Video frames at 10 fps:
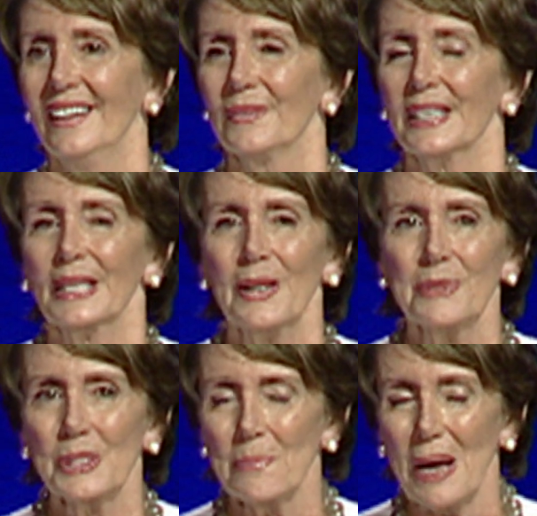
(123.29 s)
When it comes
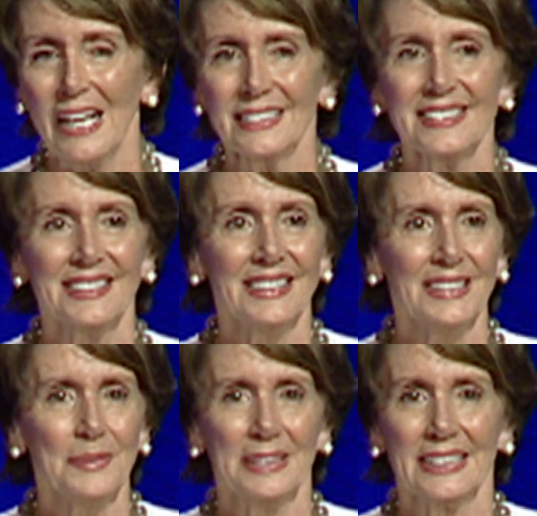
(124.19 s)
to
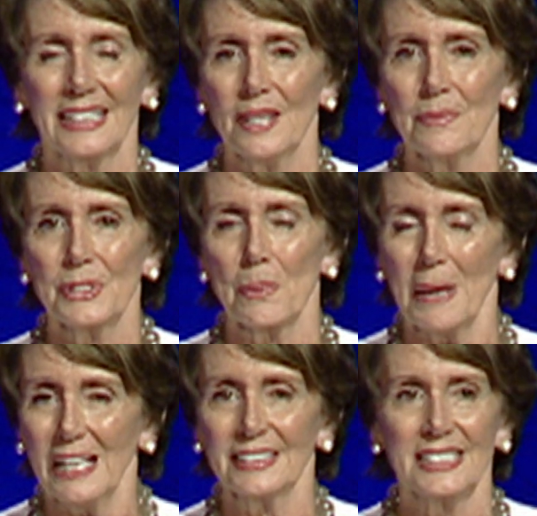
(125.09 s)
policy, when it comes to
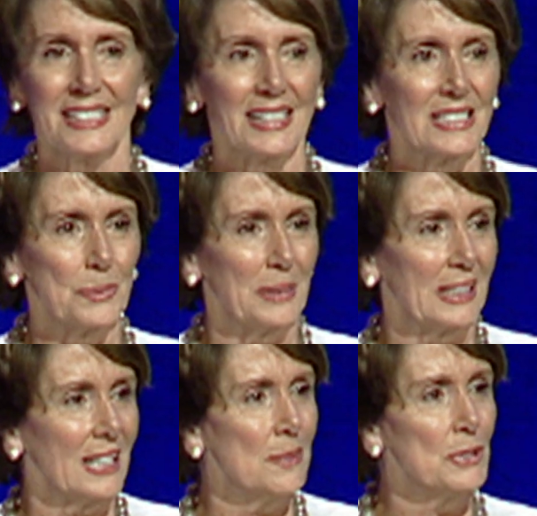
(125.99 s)
politics, when
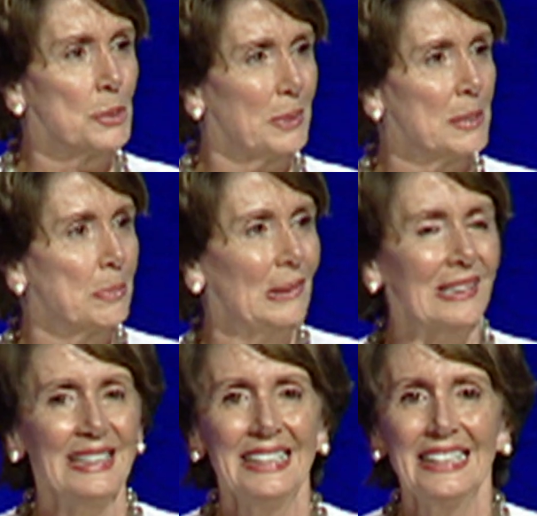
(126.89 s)
it comes to
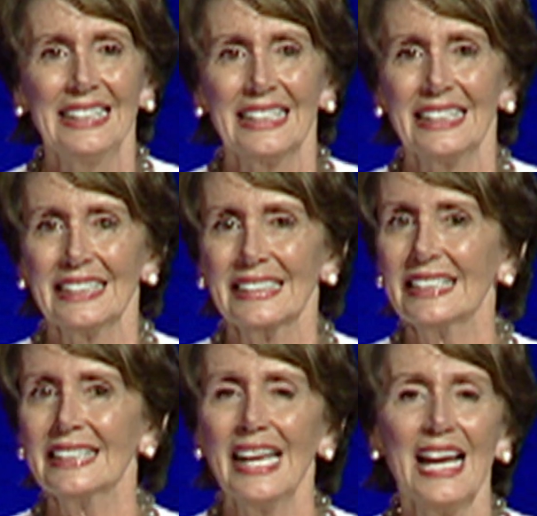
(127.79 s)
people,
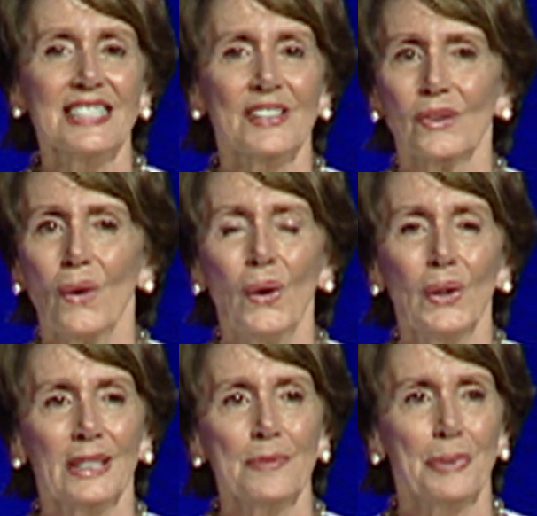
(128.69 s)
he has it
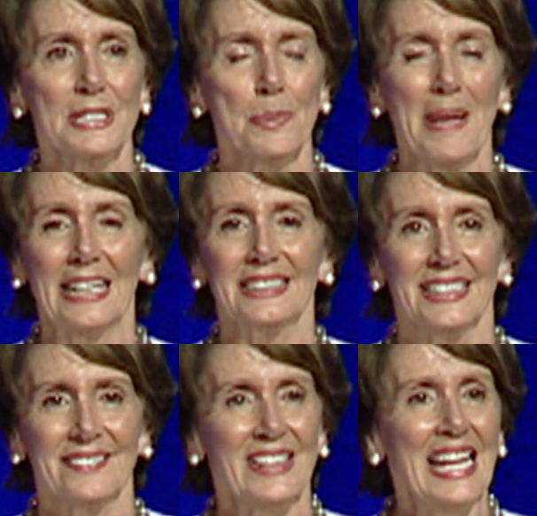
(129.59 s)
all in perspective.